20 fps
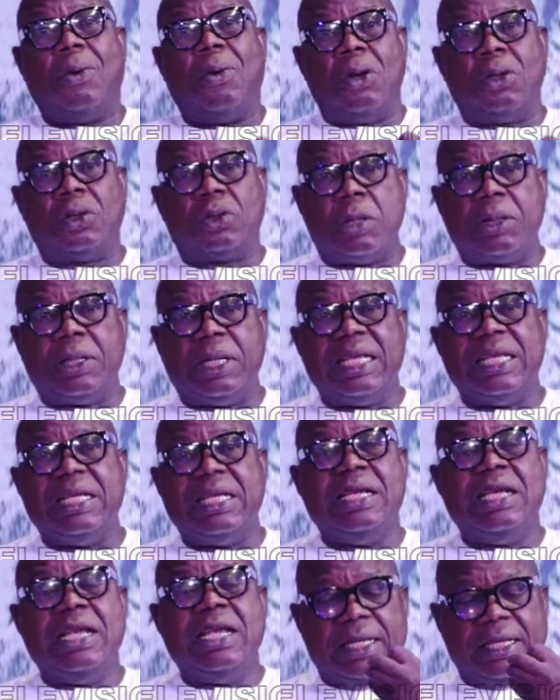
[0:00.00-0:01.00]

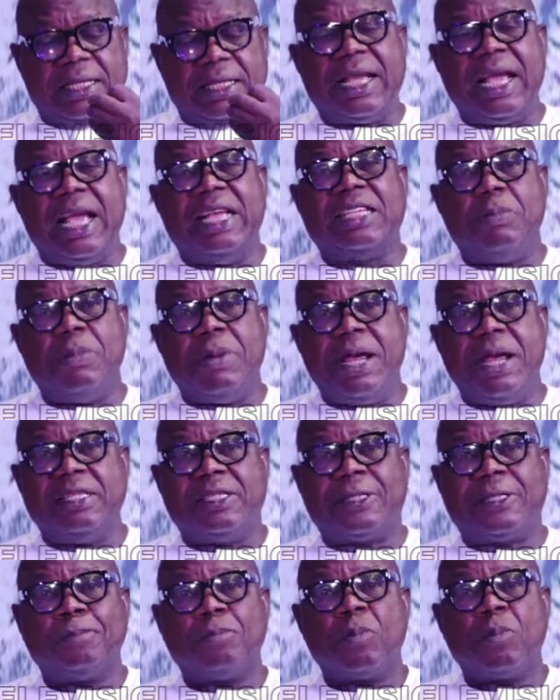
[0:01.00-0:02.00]
Authority in this case
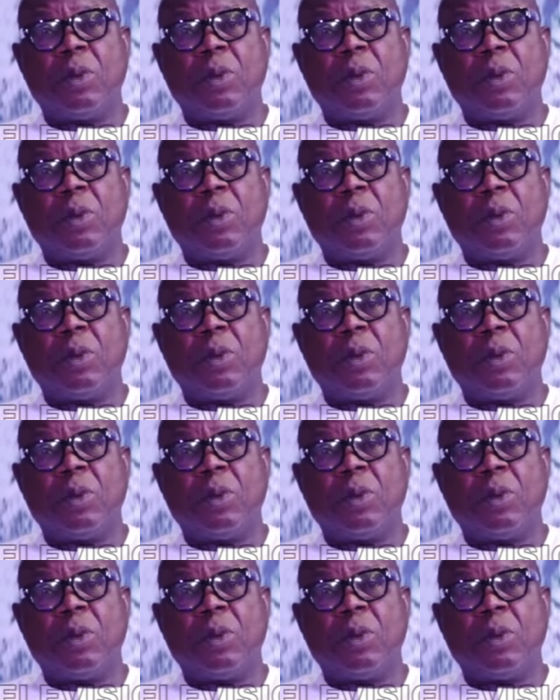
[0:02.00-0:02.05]
means